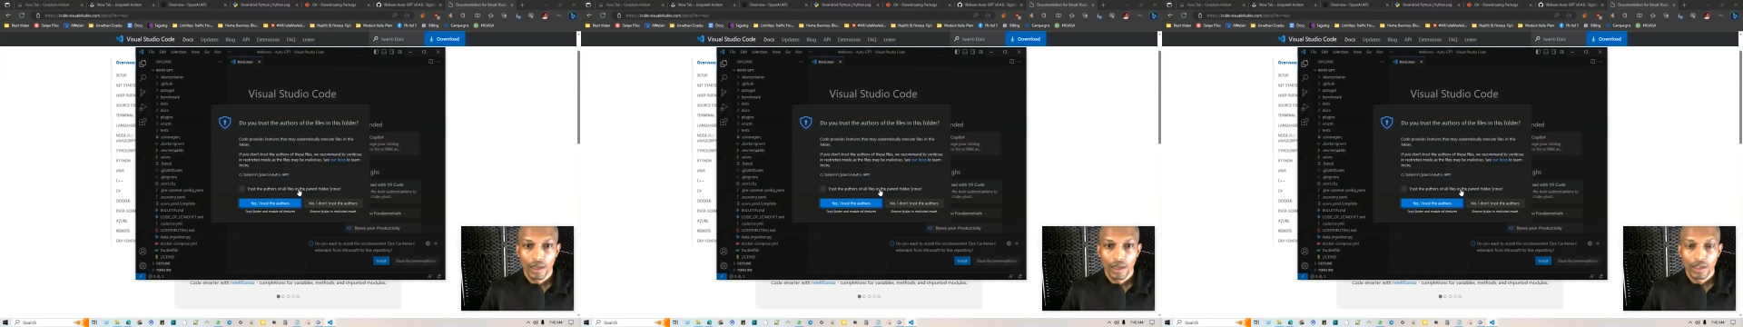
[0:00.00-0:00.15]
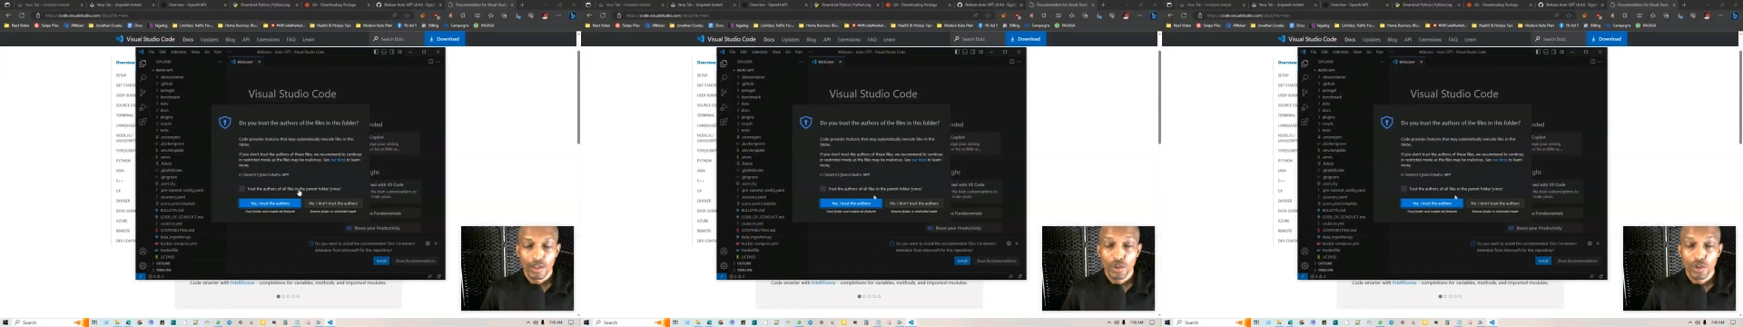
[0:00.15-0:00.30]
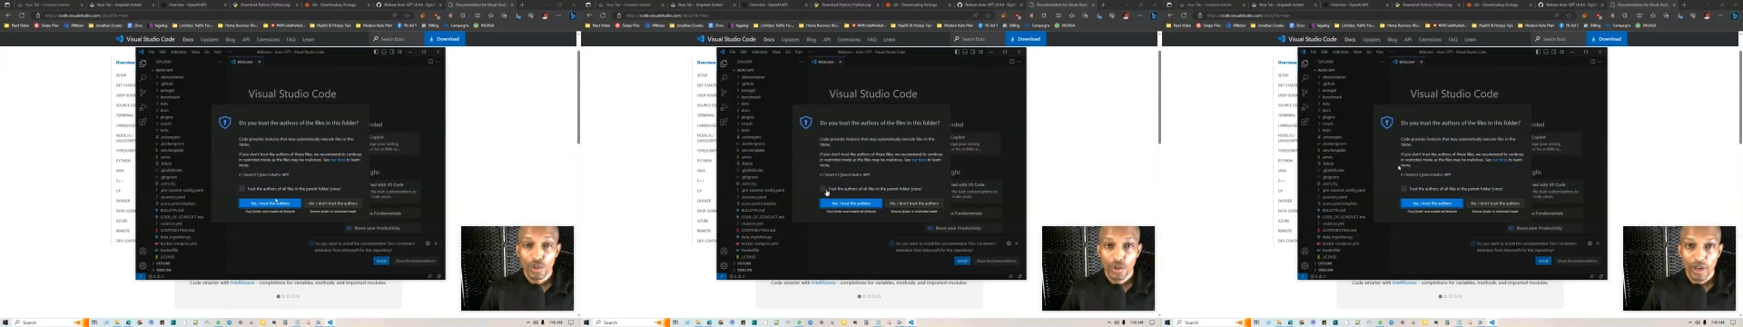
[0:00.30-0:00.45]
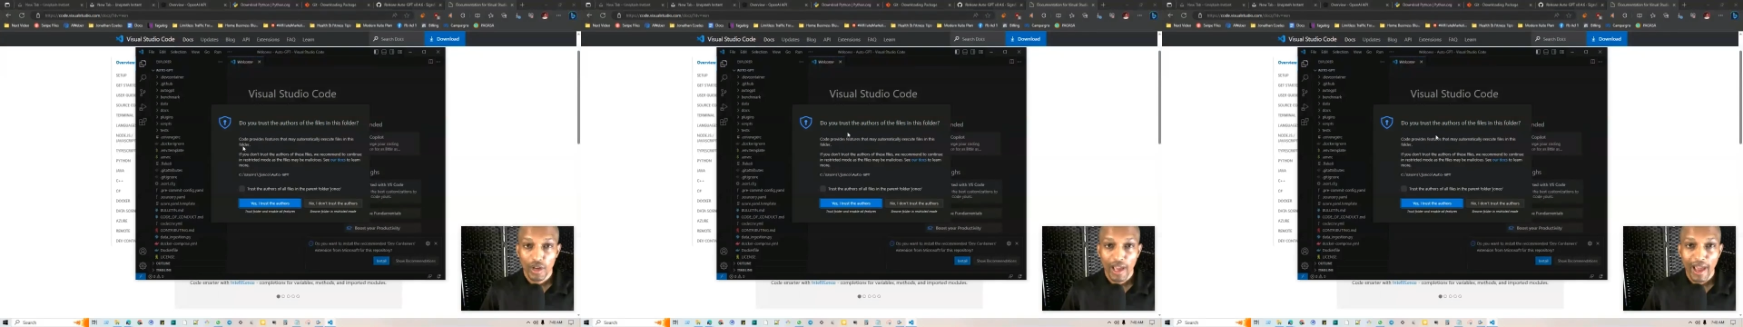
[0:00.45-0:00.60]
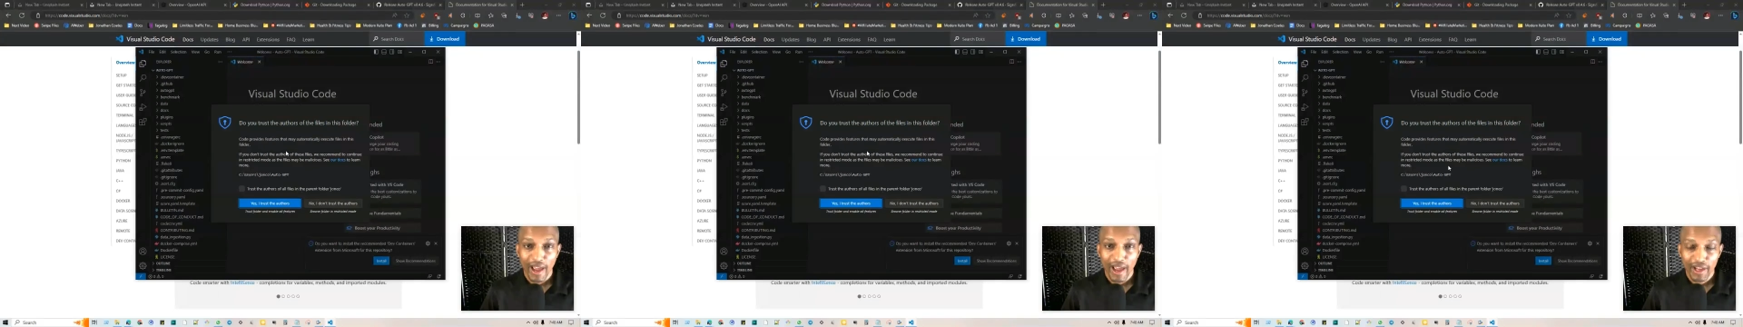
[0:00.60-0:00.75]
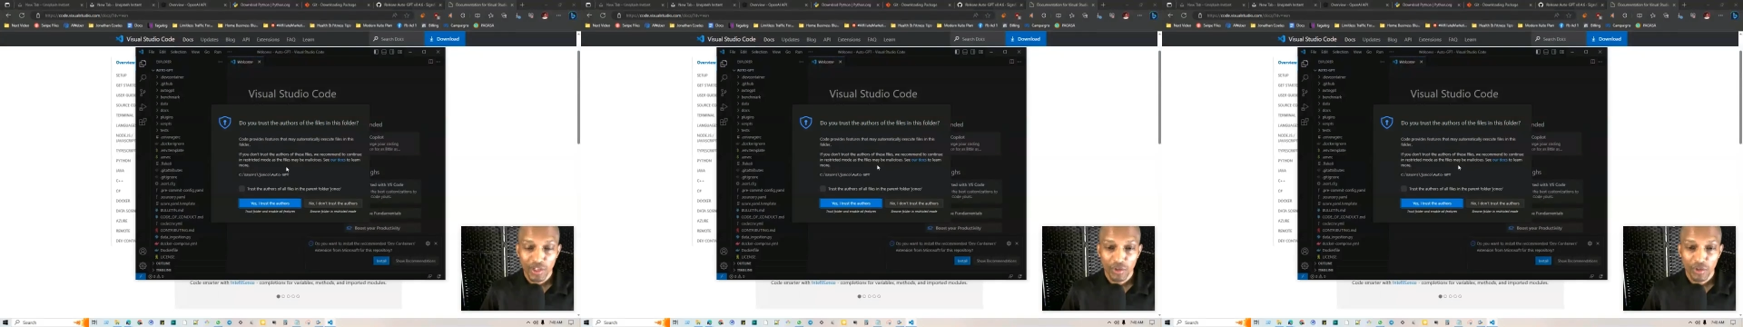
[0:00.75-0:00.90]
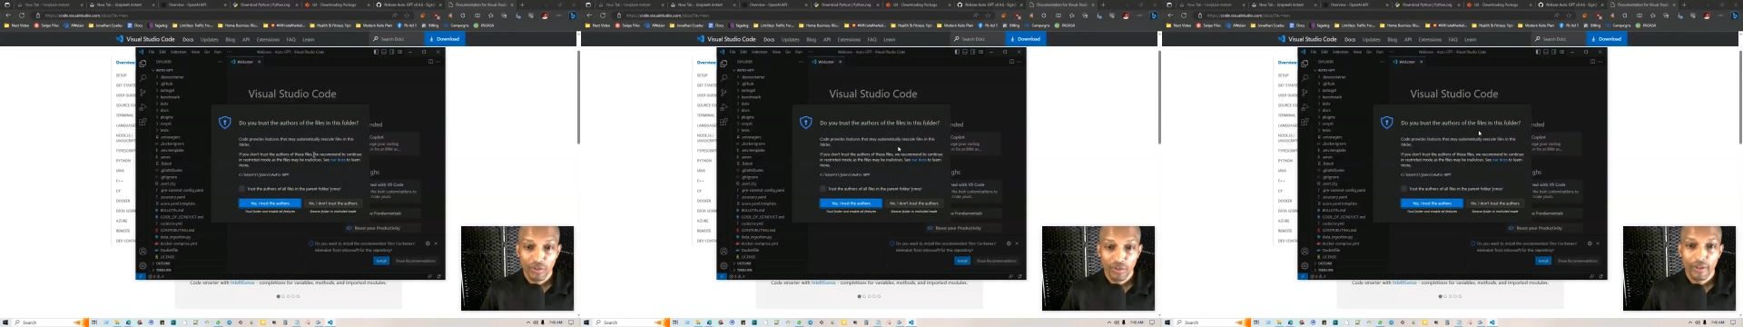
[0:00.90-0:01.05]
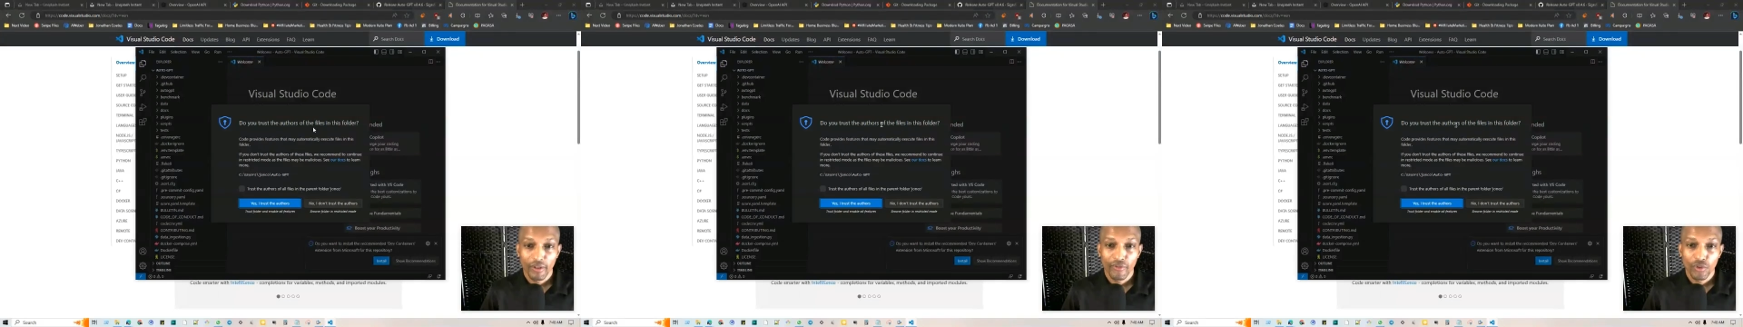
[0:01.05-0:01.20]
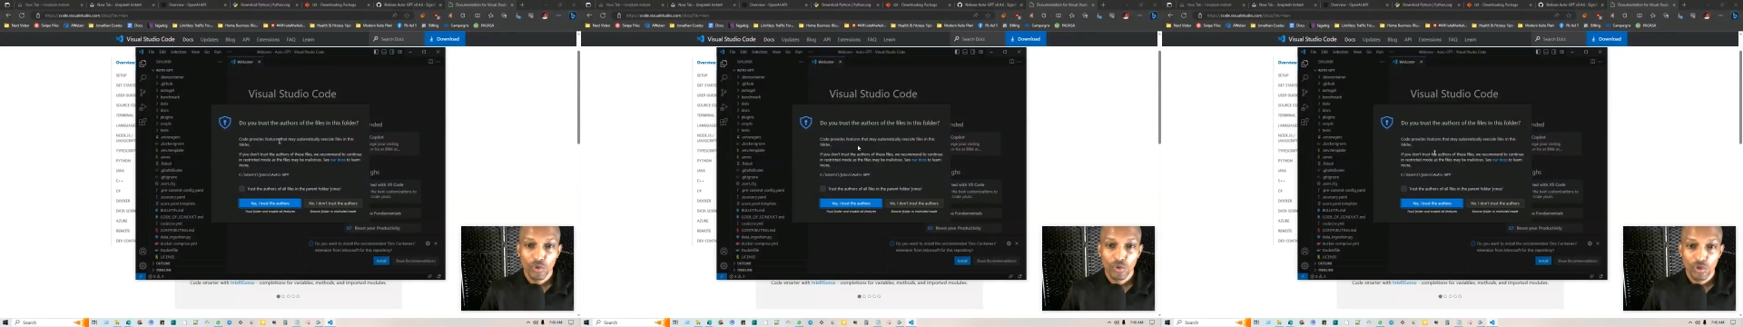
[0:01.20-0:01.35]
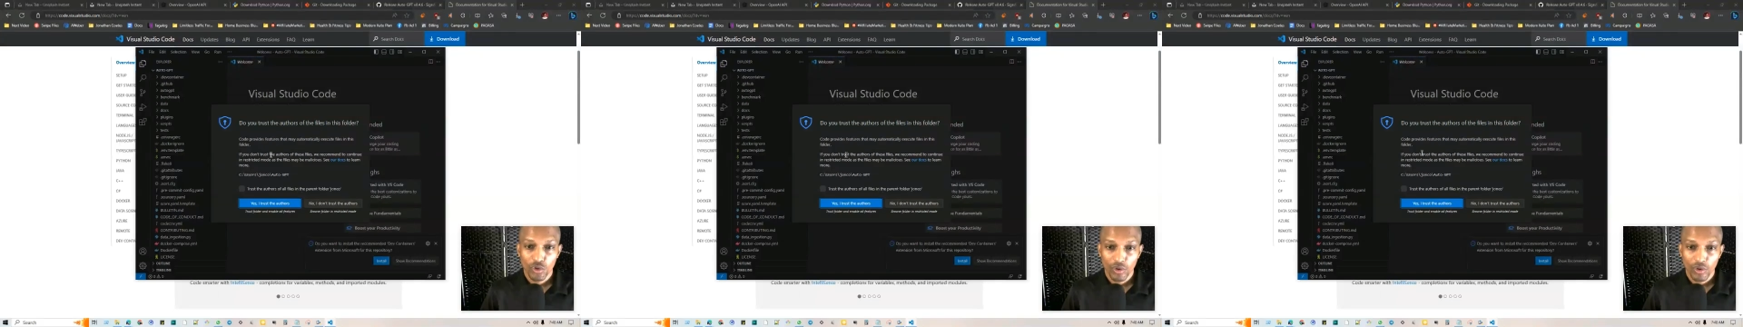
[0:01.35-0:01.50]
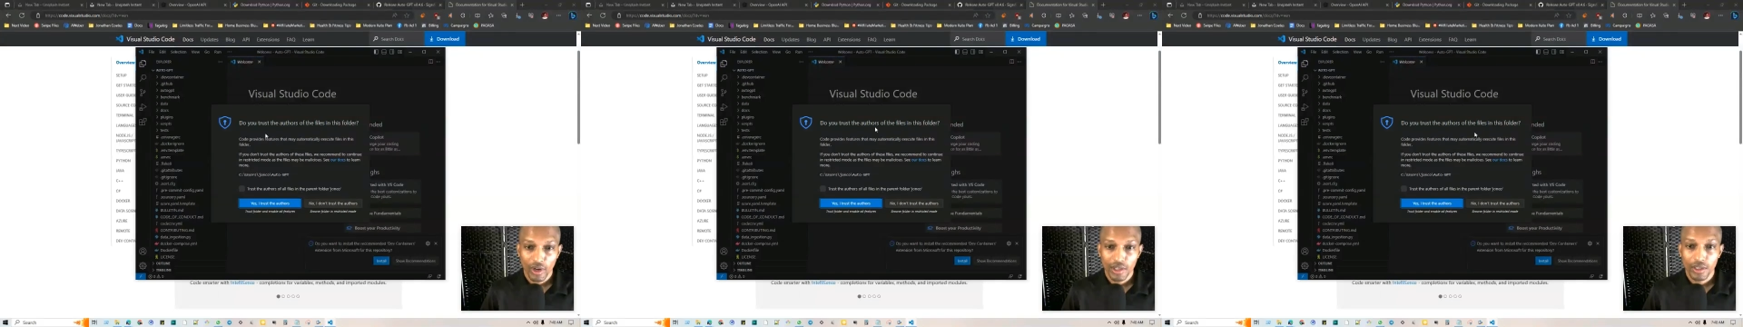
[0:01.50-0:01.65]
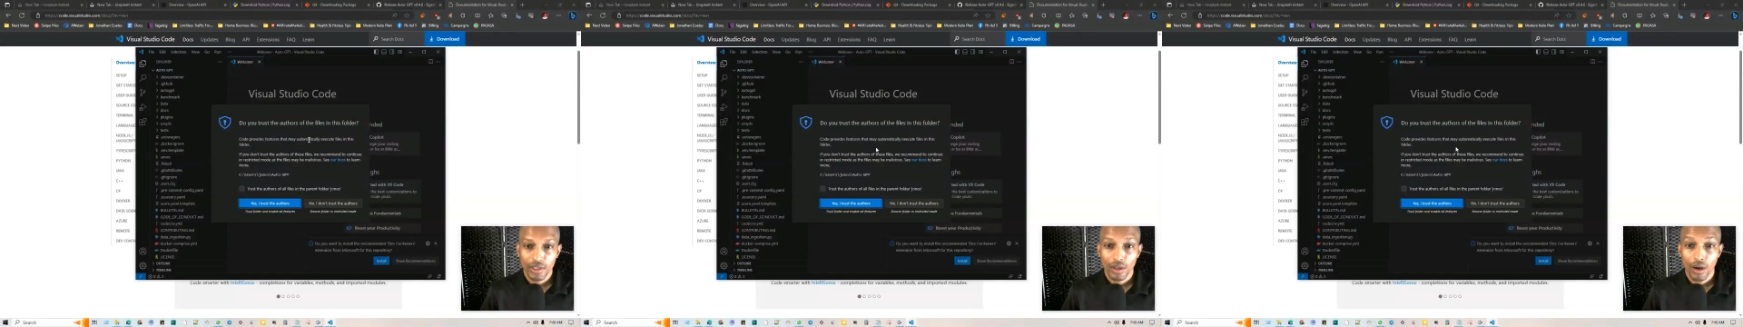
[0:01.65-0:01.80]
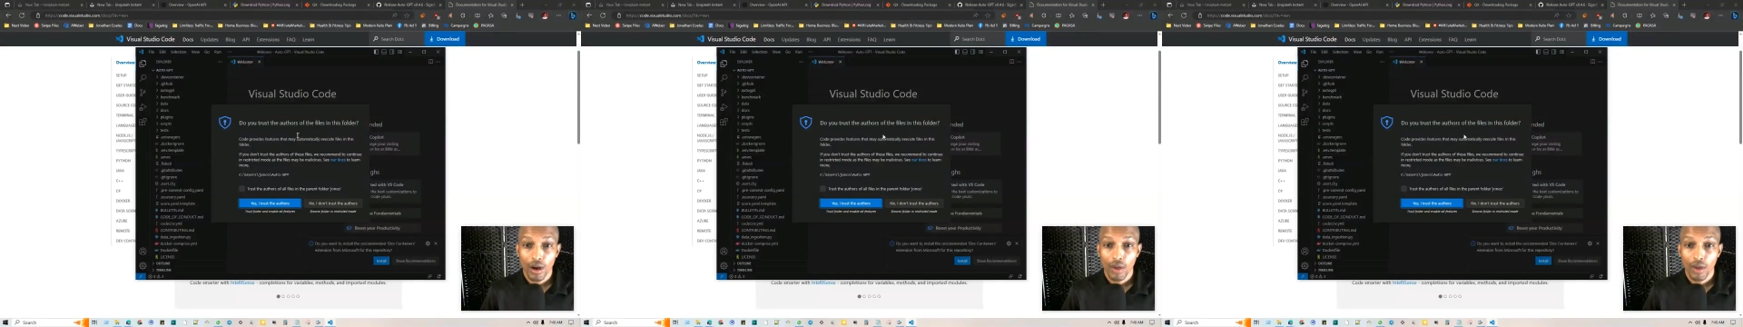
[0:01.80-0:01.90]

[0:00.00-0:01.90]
So it's going to ask you if you trust the